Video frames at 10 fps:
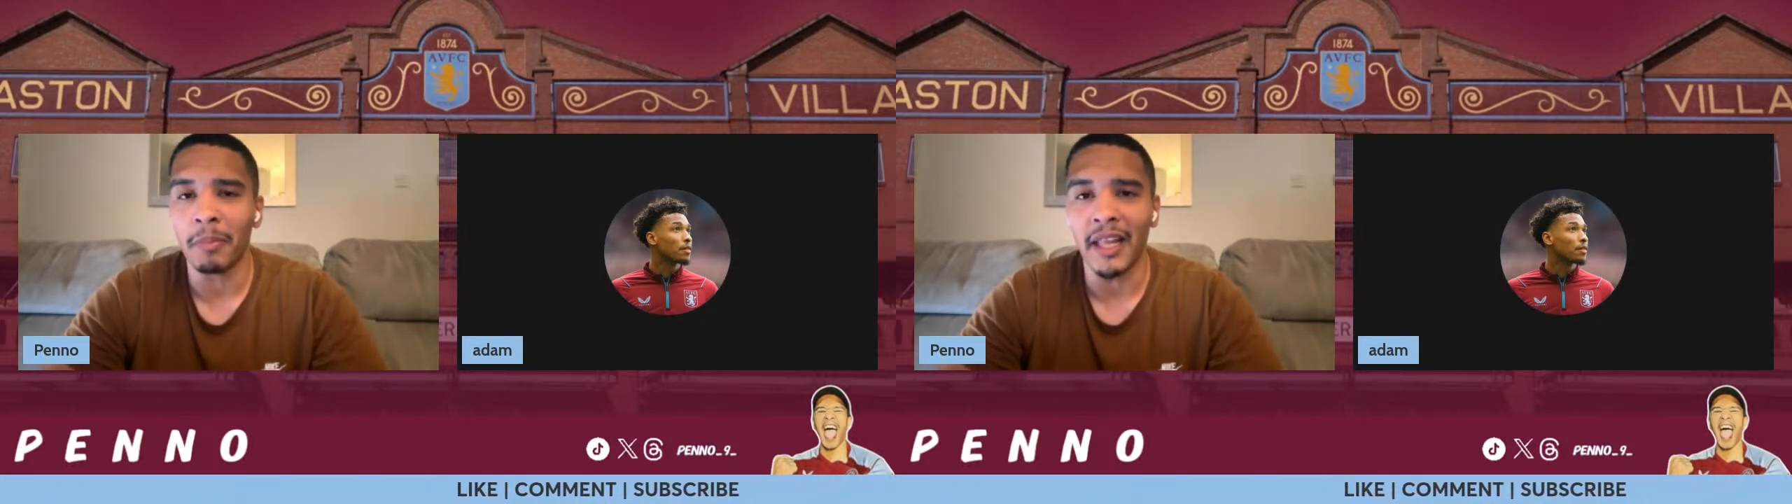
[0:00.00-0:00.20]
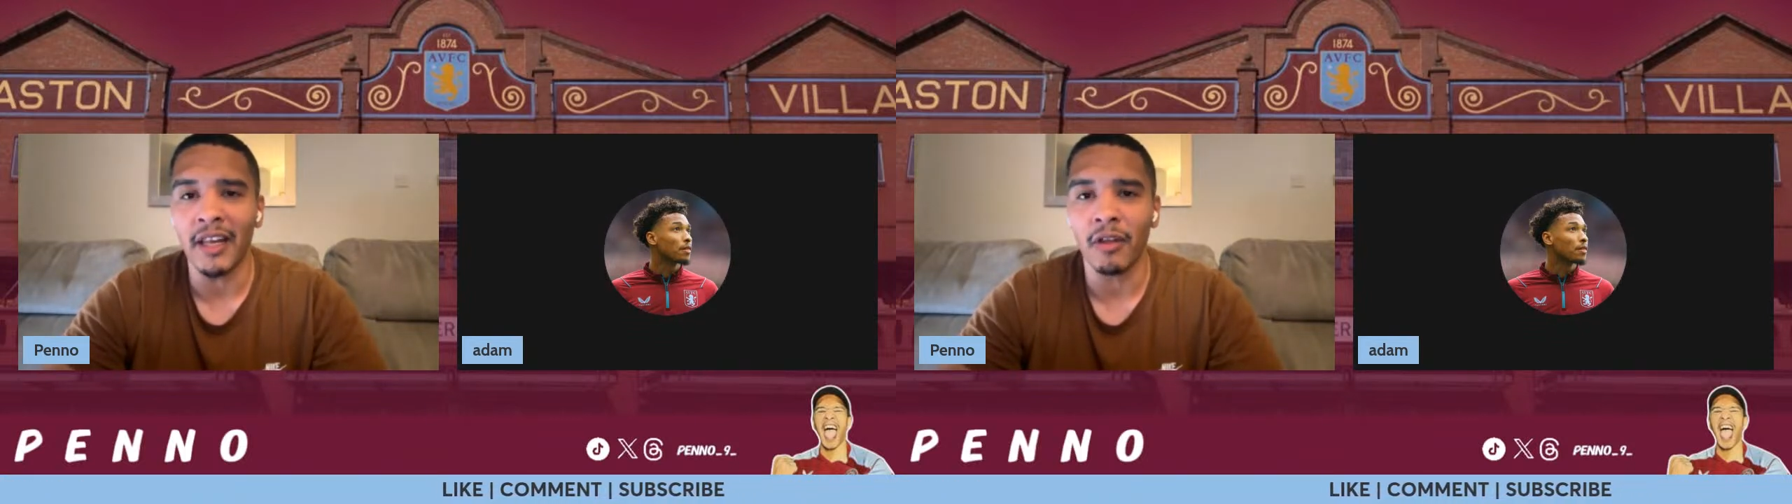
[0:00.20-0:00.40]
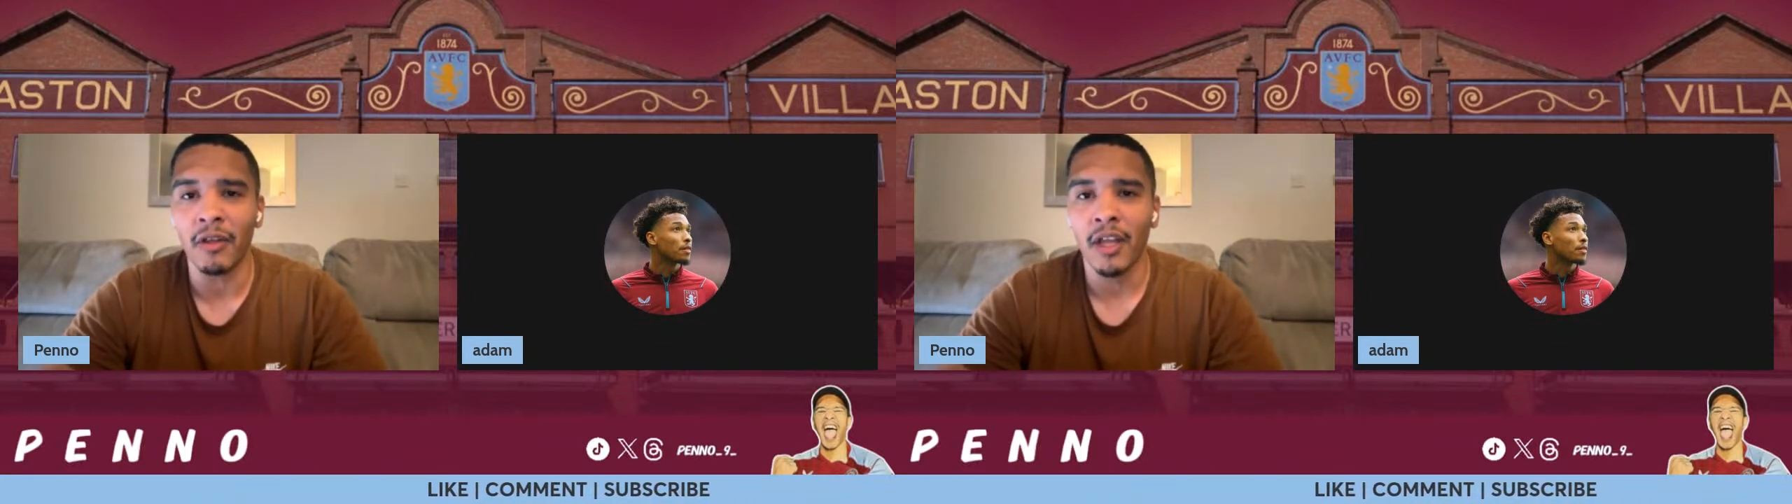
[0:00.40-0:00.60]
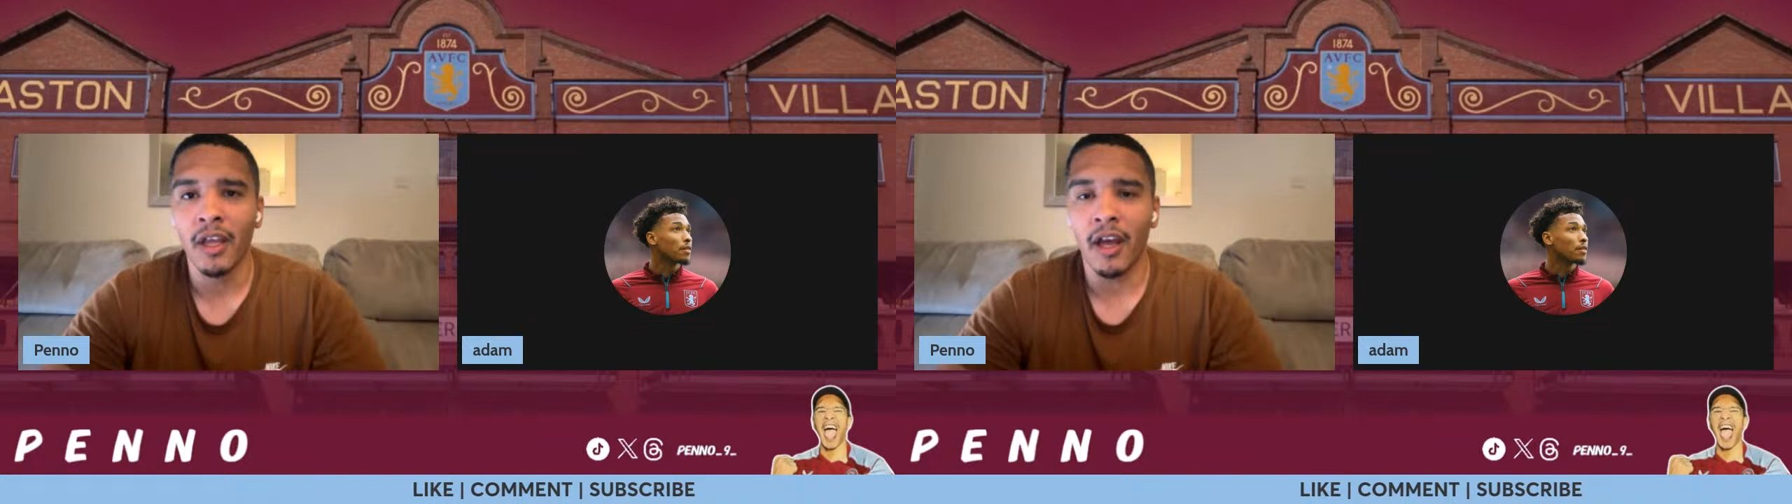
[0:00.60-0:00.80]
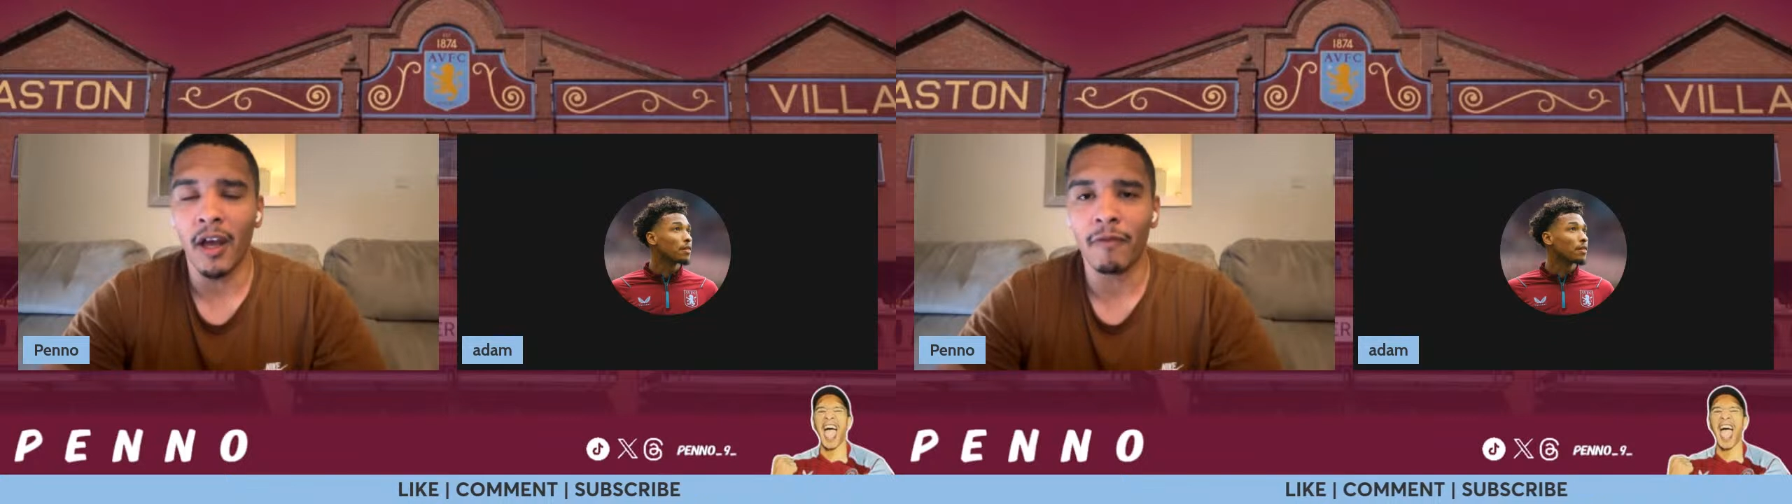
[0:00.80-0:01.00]
Leno
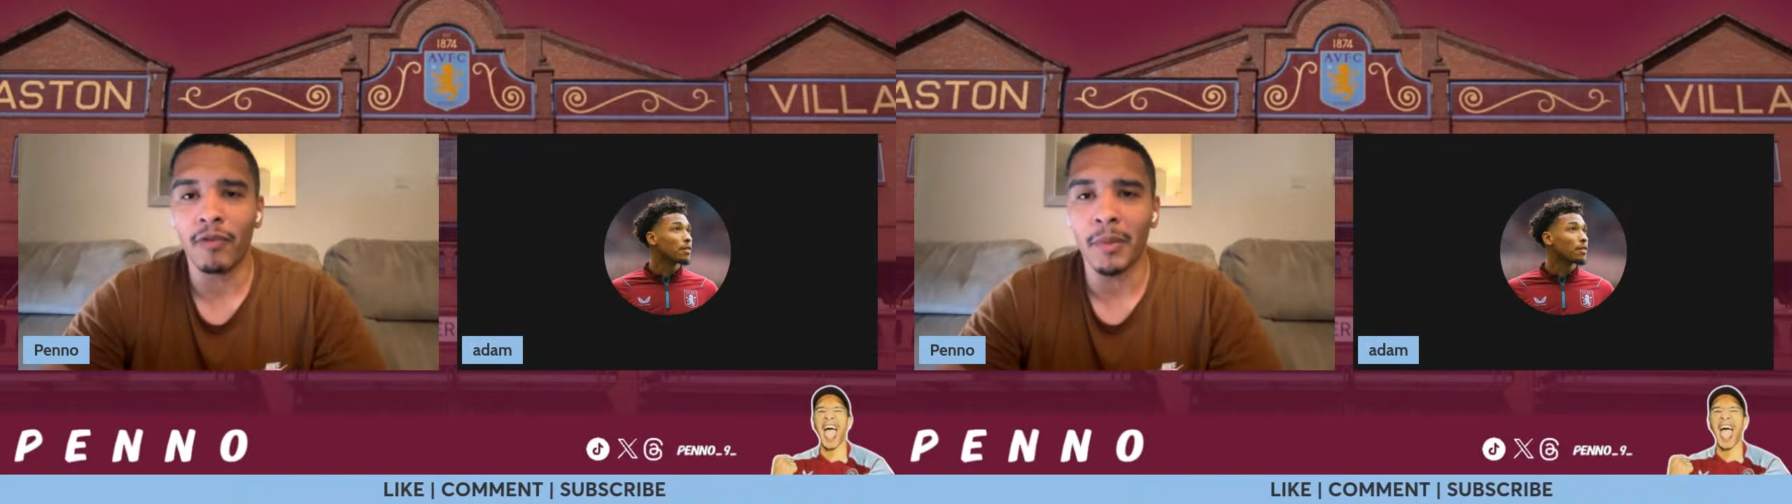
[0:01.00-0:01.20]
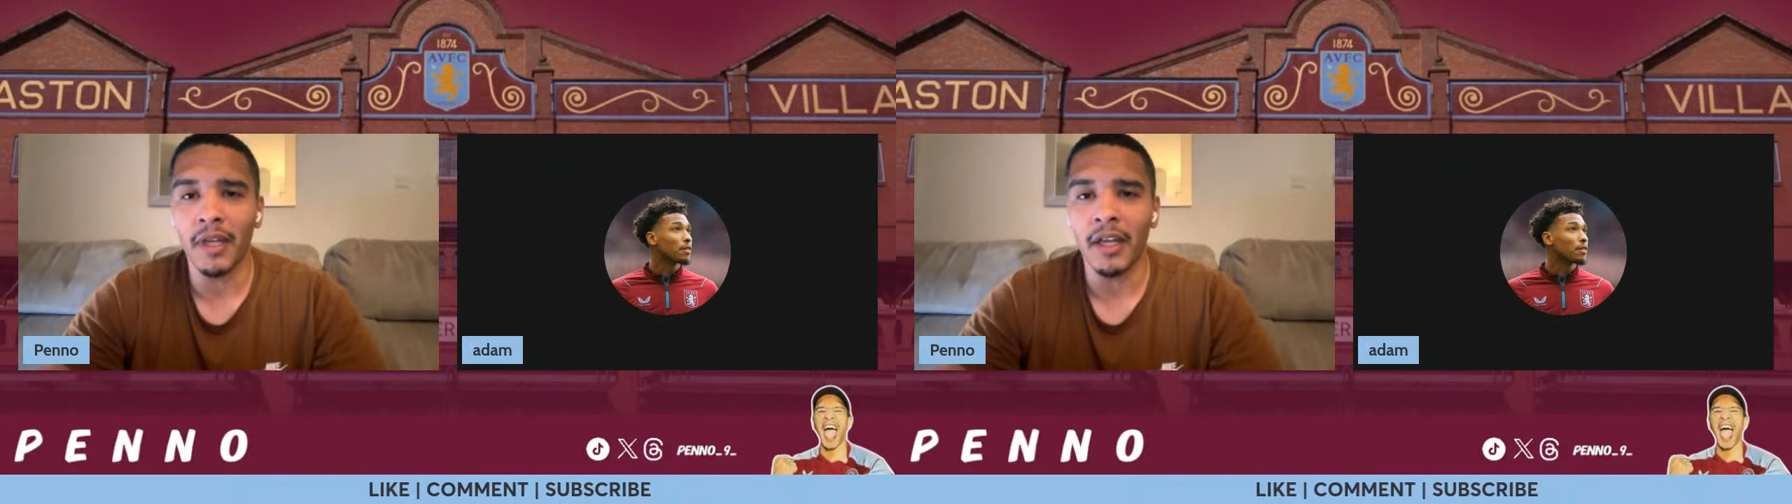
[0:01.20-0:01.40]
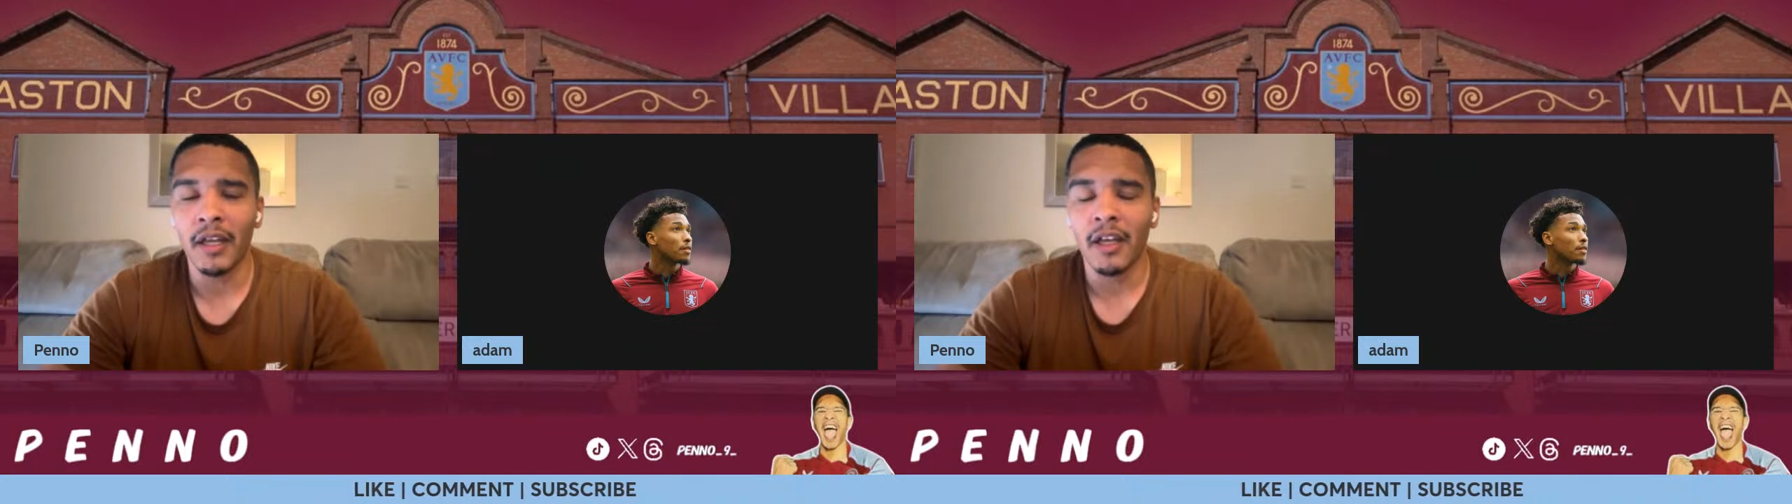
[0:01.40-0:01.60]
from a